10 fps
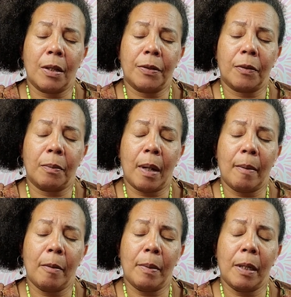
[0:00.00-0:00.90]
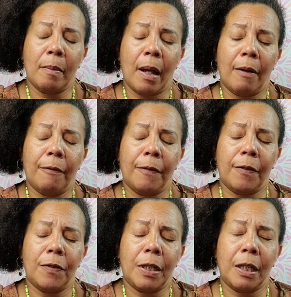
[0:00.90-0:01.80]
for probably about
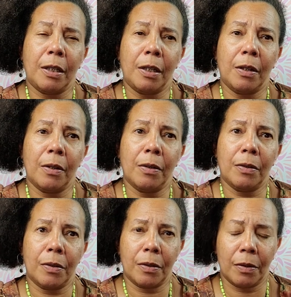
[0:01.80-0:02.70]
15 years.